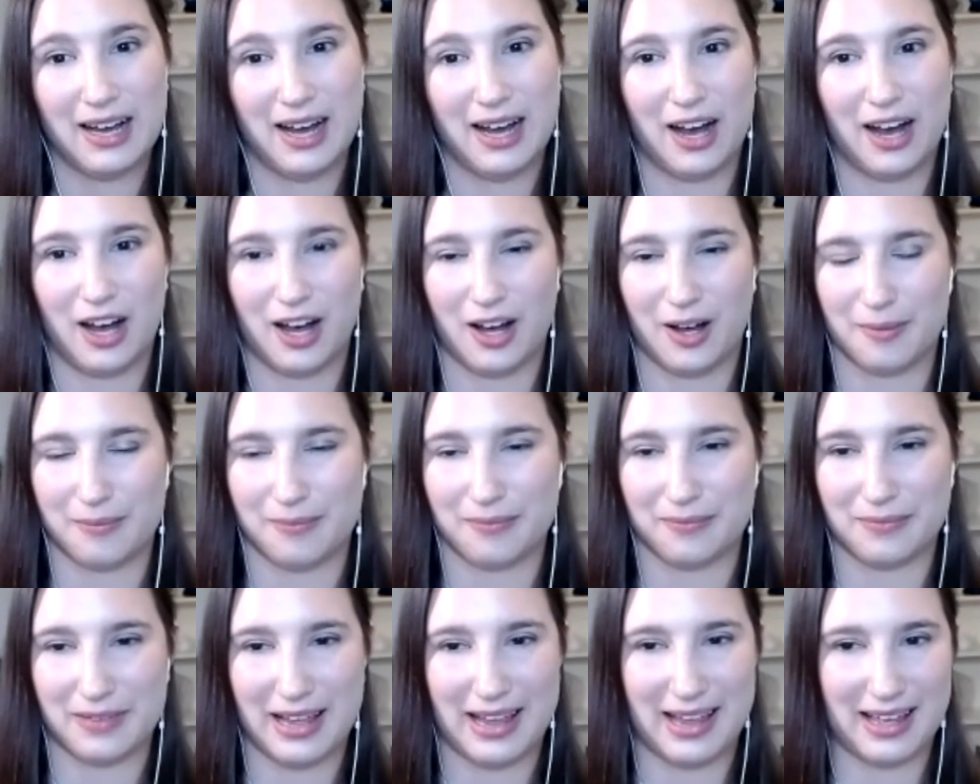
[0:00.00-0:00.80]

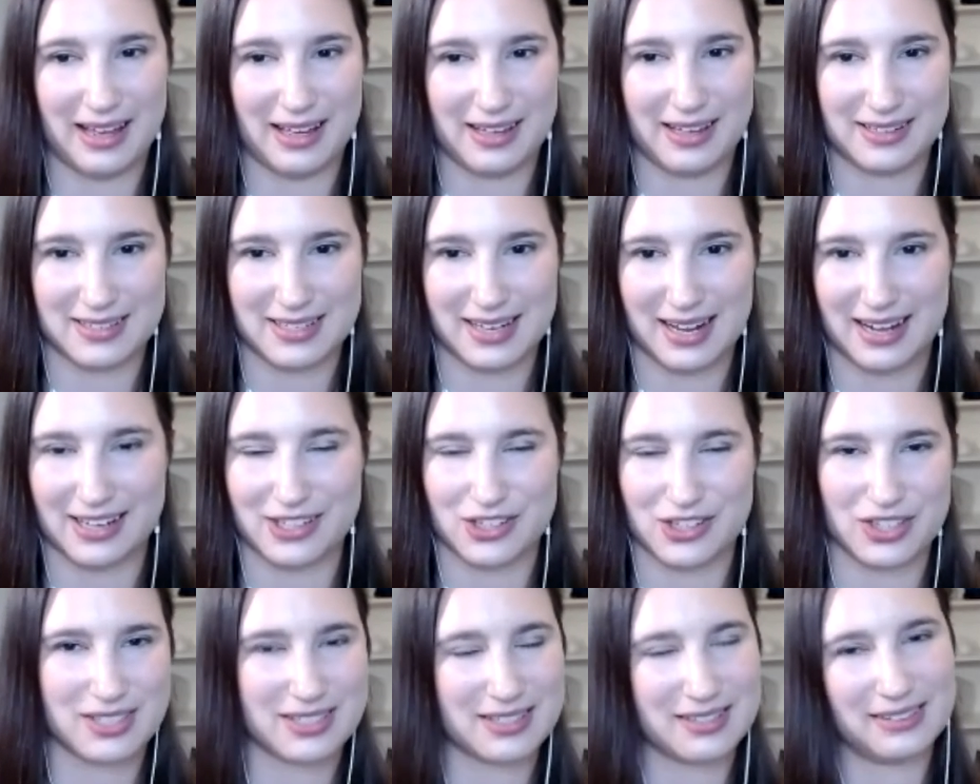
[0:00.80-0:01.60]
And I
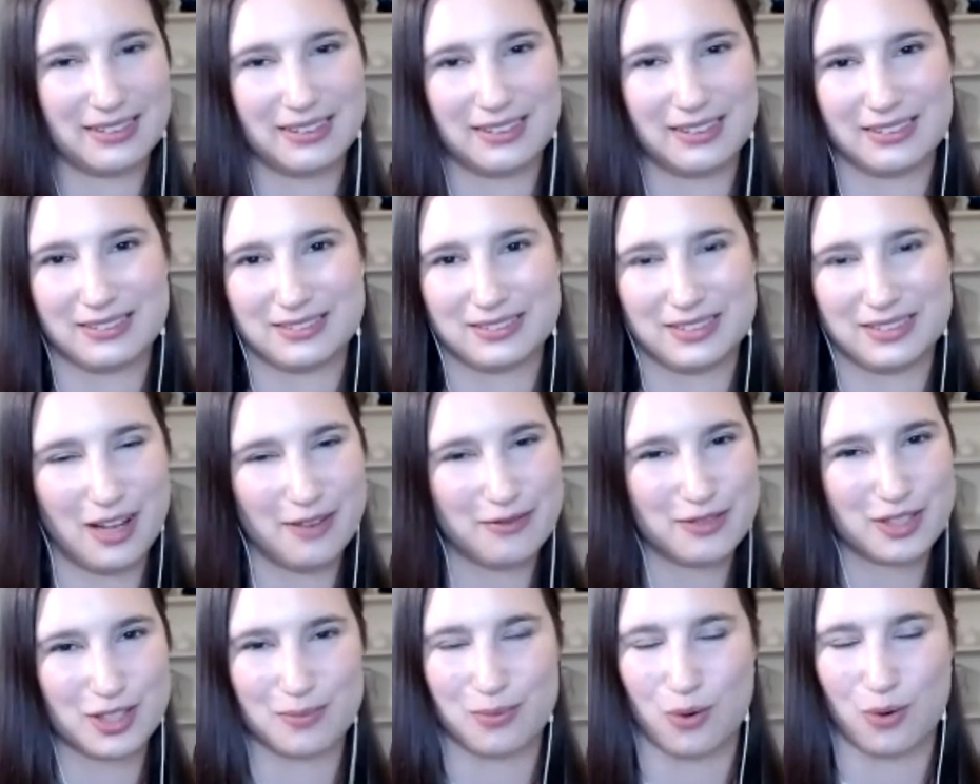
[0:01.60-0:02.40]
just
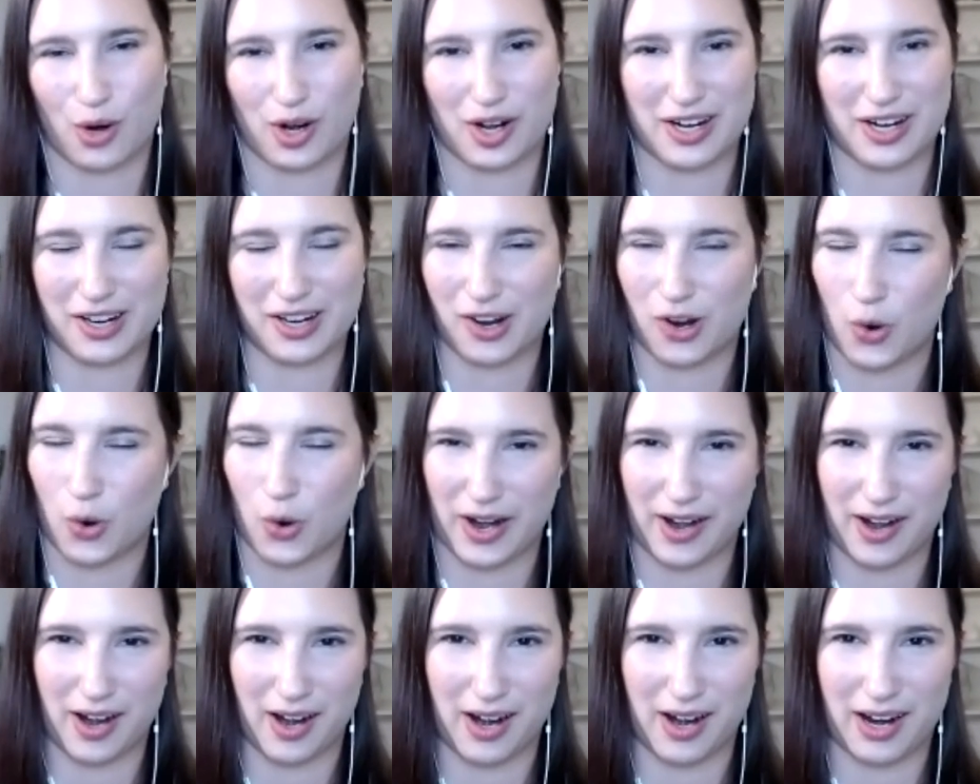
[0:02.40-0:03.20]
love supporting
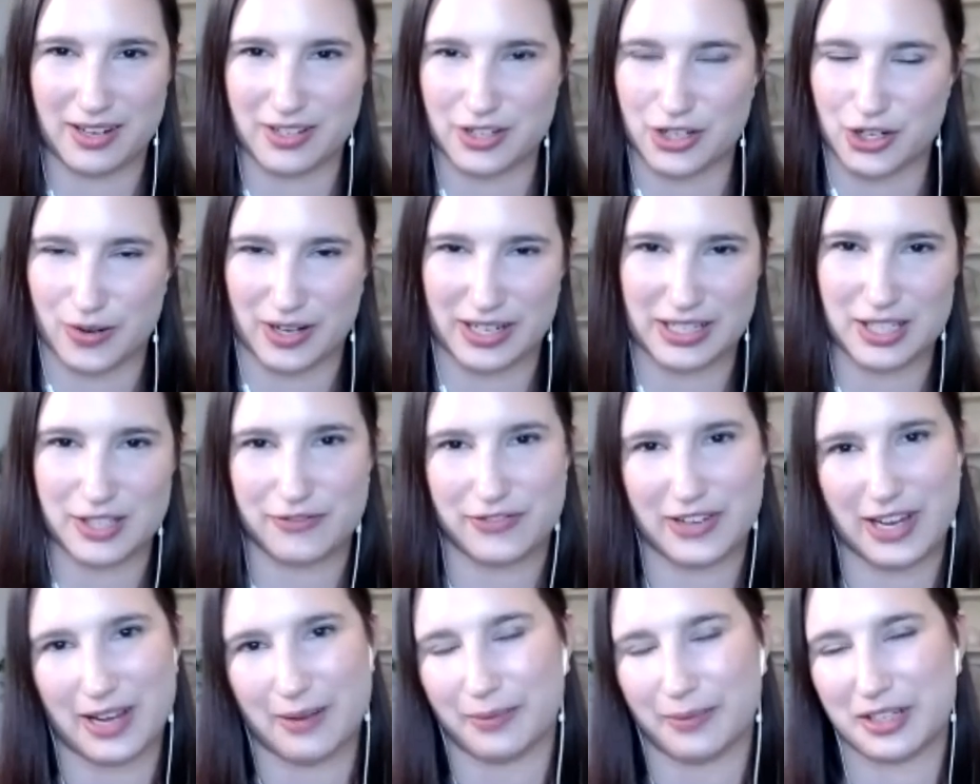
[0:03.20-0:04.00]
queer and trans
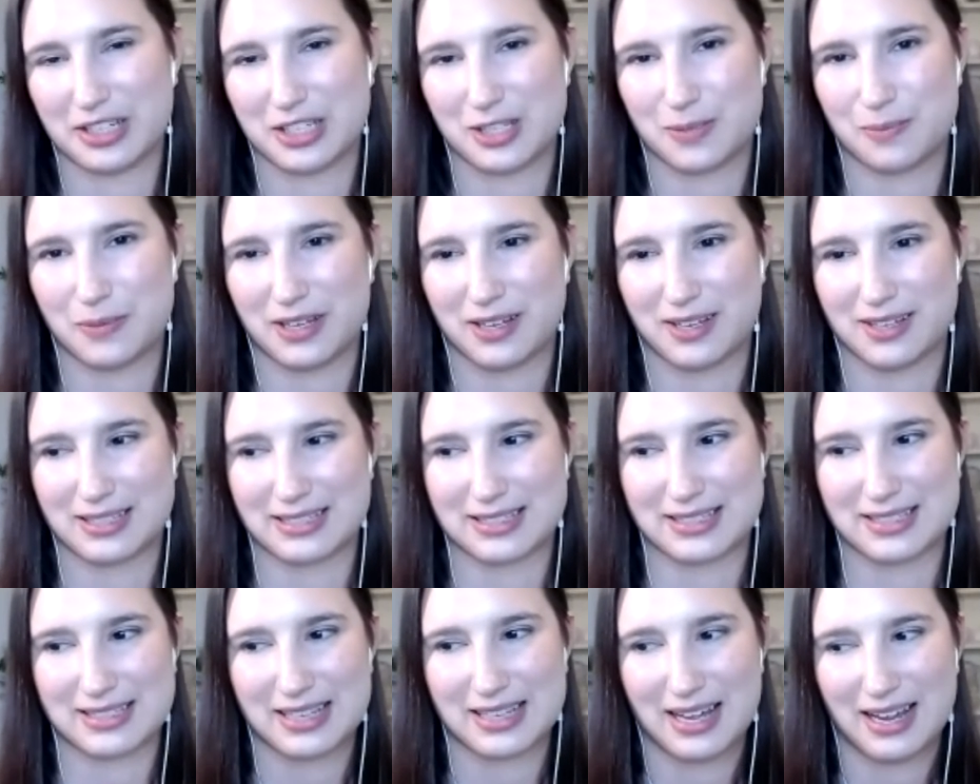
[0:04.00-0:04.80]
families,
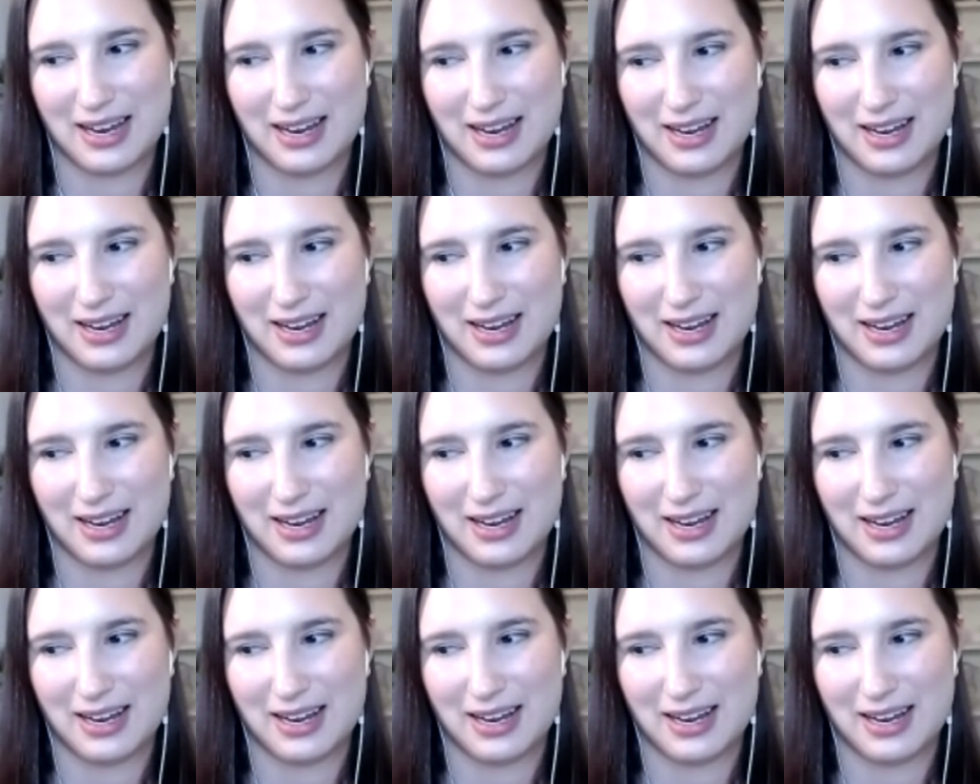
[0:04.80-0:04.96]
because,